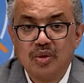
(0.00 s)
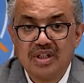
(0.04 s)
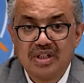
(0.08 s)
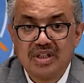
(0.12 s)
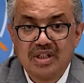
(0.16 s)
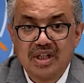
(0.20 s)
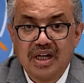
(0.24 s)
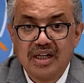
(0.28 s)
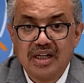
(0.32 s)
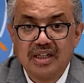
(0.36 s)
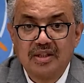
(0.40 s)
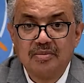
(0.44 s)

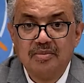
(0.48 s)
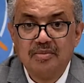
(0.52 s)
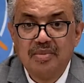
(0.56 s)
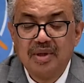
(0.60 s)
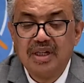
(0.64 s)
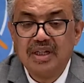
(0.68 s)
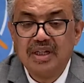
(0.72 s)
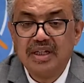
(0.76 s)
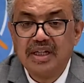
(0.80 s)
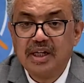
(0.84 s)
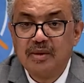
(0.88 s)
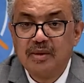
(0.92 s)
start
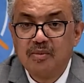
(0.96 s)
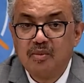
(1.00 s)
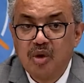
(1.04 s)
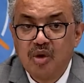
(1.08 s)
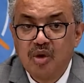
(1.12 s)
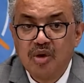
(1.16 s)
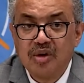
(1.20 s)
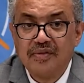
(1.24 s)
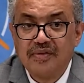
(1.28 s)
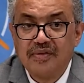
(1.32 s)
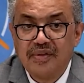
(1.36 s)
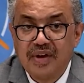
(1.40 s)
building
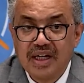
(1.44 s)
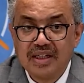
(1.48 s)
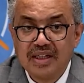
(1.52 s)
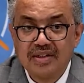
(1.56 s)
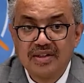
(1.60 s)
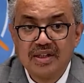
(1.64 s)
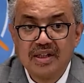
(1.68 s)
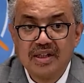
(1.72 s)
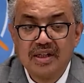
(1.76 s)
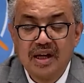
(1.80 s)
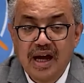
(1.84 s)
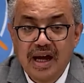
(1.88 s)
more
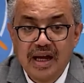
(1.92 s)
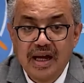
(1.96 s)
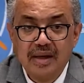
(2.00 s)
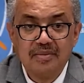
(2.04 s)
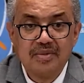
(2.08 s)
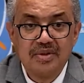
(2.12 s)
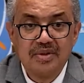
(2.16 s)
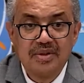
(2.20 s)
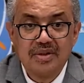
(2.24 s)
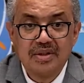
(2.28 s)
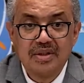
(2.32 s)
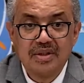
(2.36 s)
vaccine
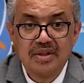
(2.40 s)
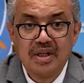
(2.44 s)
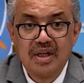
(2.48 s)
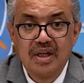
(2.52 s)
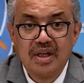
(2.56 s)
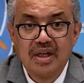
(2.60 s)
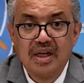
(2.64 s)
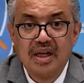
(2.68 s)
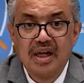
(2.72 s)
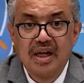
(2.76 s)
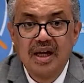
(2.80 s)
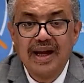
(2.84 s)
hubs
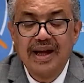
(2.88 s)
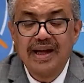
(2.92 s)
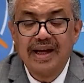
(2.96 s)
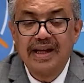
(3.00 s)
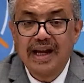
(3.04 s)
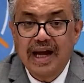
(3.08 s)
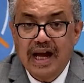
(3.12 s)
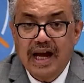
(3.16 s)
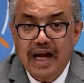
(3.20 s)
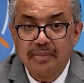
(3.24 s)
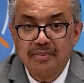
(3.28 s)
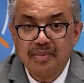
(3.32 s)
and
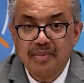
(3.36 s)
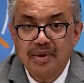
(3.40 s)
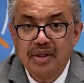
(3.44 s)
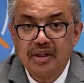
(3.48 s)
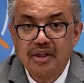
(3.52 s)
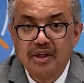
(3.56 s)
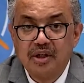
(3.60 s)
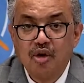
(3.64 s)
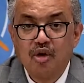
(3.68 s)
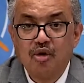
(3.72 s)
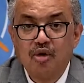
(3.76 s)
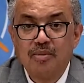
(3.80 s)
upping
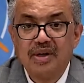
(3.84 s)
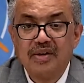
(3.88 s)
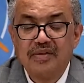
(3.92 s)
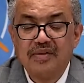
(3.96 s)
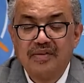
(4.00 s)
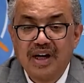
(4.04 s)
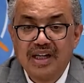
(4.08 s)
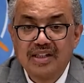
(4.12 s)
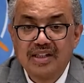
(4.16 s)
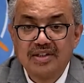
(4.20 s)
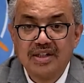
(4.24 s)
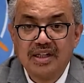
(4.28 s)
global
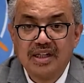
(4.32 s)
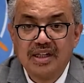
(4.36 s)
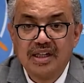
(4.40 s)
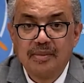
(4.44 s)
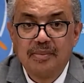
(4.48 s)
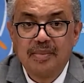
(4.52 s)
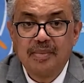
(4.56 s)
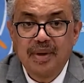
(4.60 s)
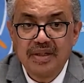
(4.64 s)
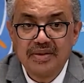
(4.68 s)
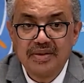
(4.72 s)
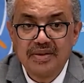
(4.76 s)
vaccine
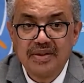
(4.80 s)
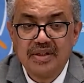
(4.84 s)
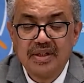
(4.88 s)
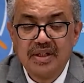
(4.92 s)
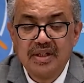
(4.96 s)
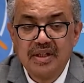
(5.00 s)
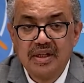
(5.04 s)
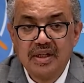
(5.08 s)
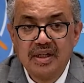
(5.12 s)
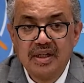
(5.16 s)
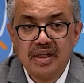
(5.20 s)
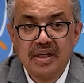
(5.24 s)
capacity,
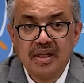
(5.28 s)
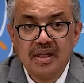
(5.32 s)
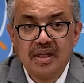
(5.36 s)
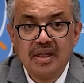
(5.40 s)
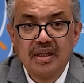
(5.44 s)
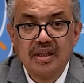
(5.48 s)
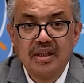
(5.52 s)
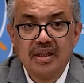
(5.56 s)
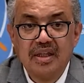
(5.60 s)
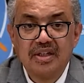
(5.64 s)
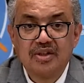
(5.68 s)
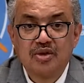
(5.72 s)

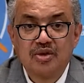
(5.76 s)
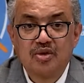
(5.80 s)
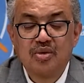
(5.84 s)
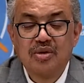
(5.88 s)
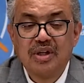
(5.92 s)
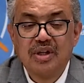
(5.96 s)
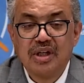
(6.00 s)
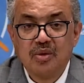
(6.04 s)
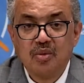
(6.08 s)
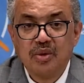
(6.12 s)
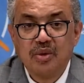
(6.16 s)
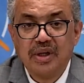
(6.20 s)
the
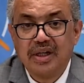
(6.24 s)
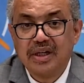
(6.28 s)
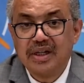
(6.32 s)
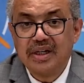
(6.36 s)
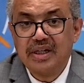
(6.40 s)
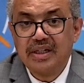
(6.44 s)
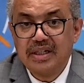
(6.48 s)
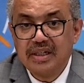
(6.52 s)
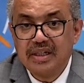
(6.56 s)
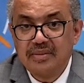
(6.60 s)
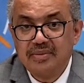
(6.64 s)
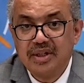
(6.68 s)
sooner we can
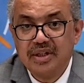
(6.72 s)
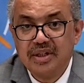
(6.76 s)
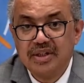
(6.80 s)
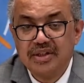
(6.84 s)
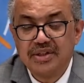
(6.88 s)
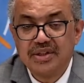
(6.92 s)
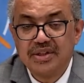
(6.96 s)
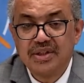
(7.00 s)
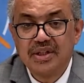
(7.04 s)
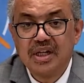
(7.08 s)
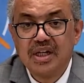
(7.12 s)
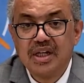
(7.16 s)

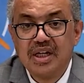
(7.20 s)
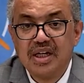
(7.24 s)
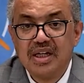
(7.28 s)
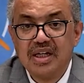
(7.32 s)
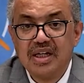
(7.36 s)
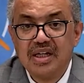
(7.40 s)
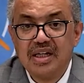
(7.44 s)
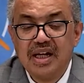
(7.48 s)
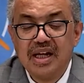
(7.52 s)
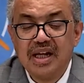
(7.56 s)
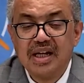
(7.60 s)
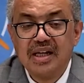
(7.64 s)
diminish
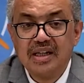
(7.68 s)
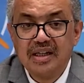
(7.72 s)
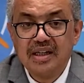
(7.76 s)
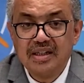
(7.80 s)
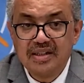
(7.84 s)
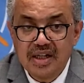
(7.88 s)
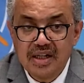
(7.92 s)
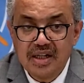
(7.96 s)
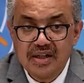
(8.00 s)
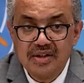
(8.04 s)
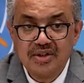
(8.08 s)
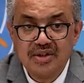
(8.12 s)
deadly
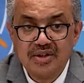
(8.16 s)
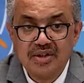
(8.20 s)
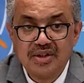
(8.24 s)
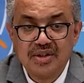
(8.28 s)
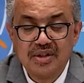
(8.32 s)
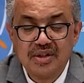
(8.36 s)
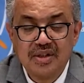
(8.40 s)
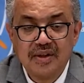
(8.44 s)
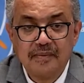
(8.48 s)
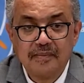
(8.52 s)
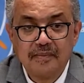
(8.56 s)
surges.